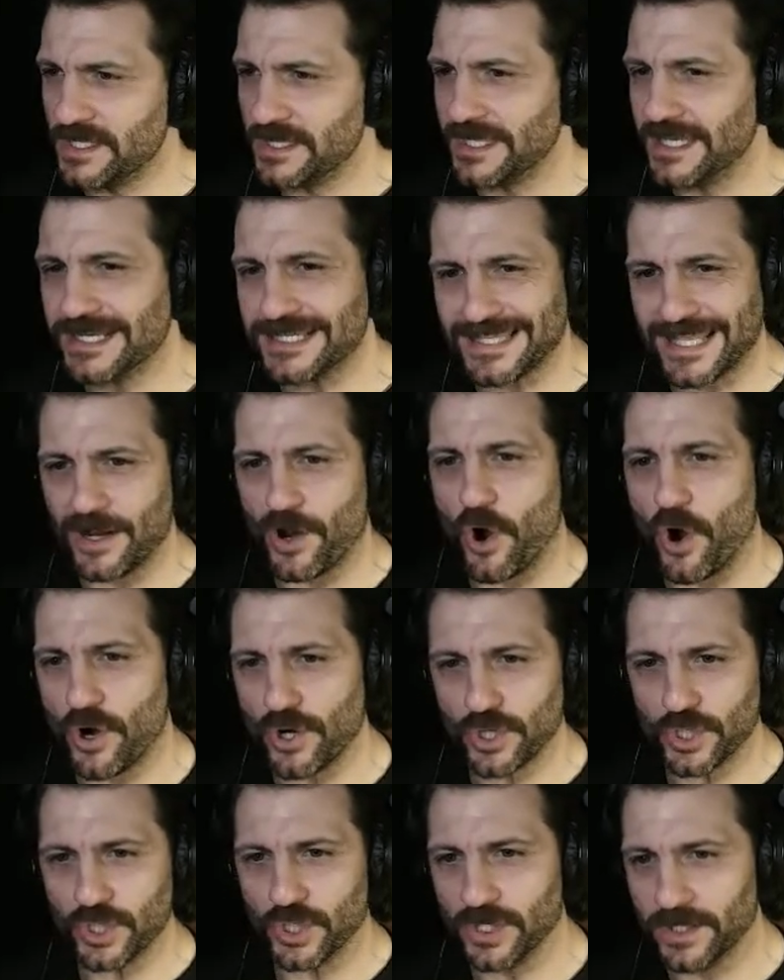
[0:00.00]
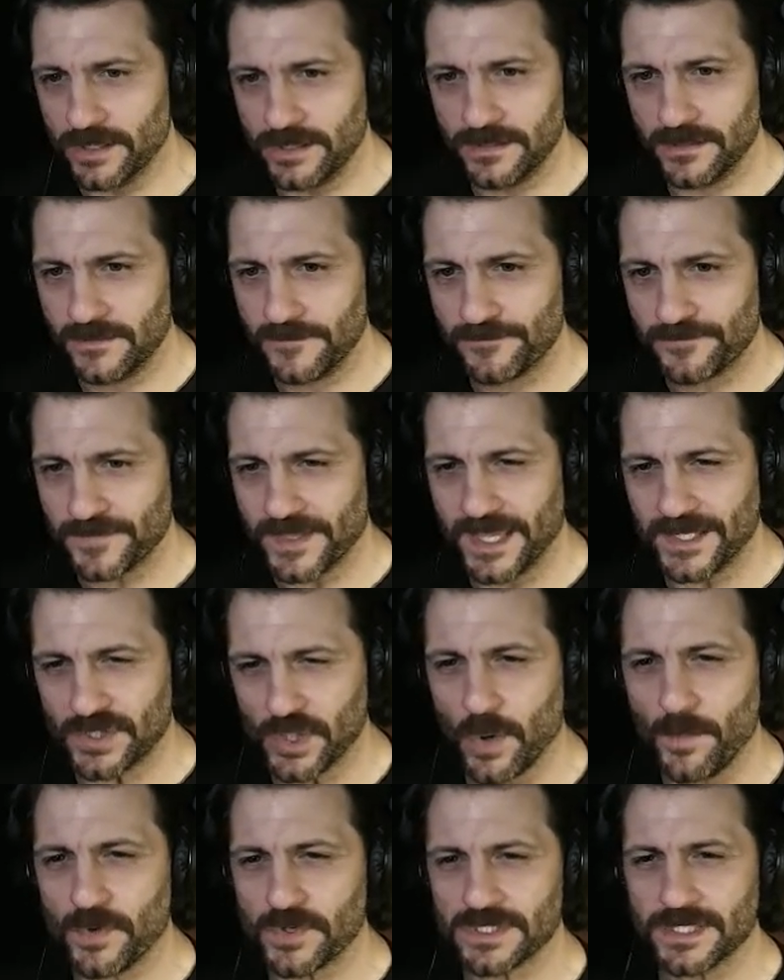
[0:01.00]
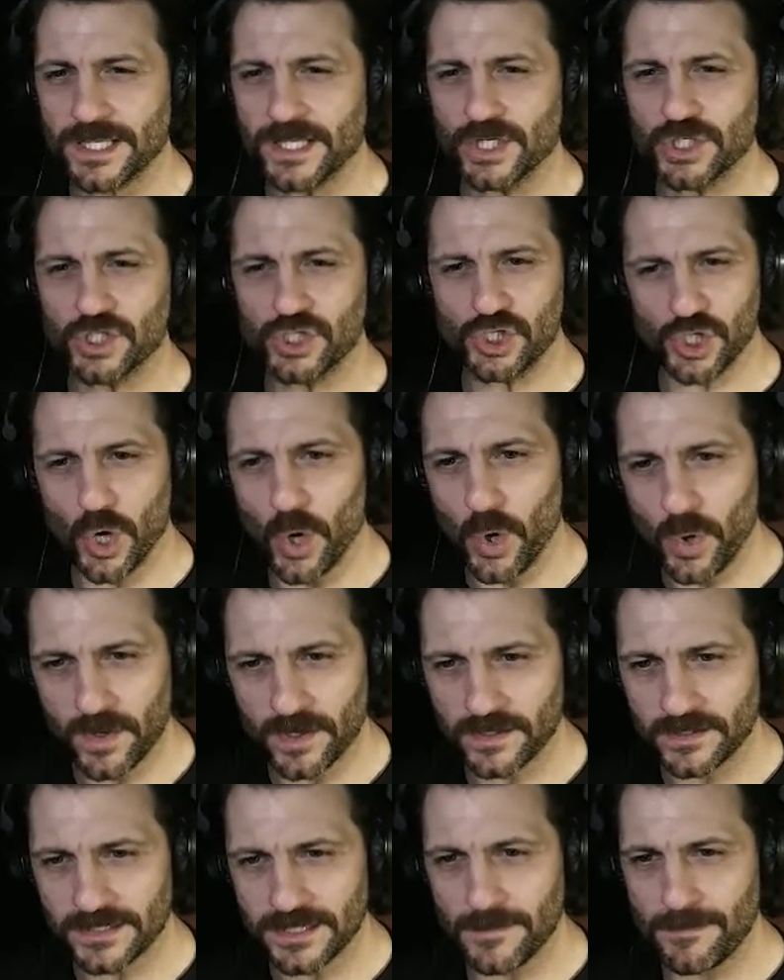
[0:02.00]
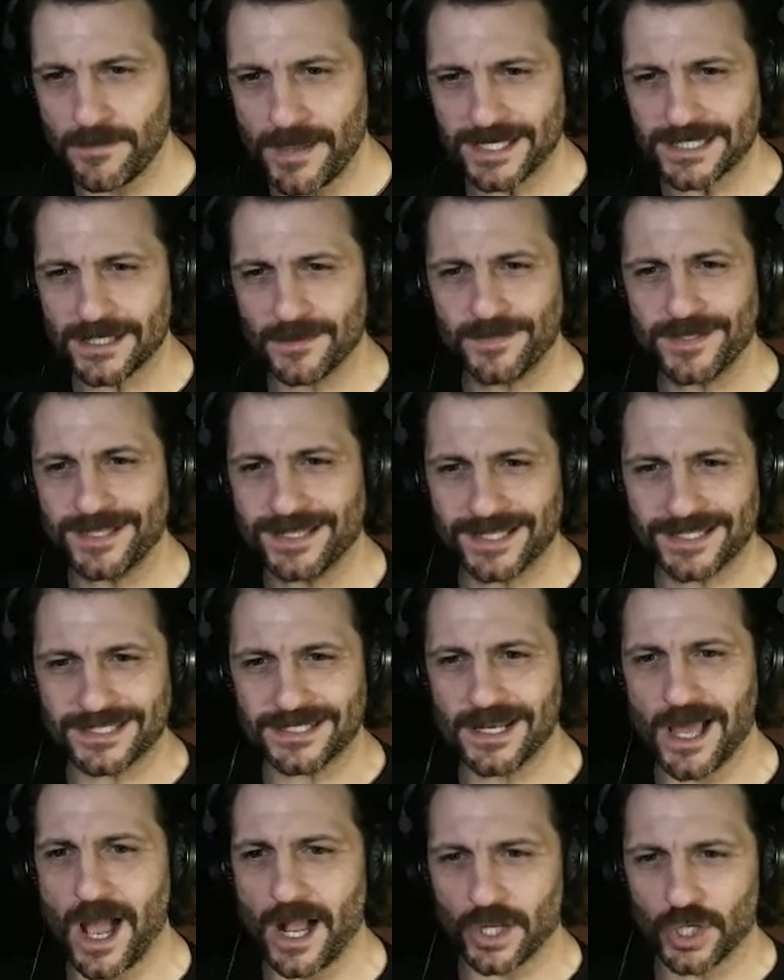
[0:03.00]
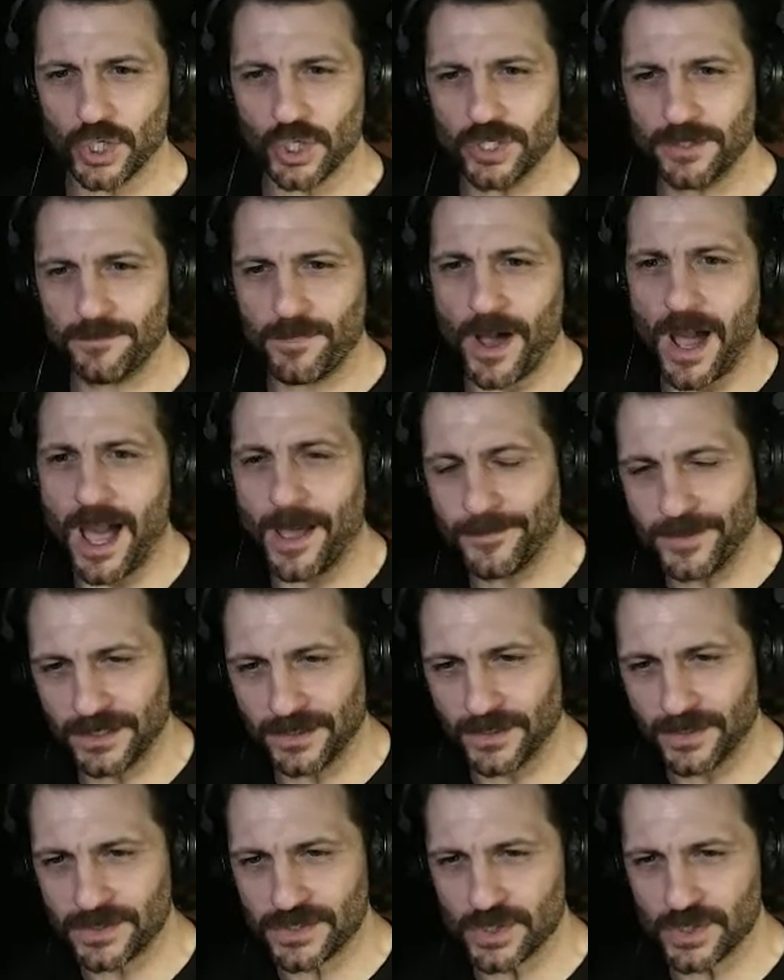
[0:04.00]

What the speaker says: things that aren't good, it's almost like a joke to make something that's not good popular.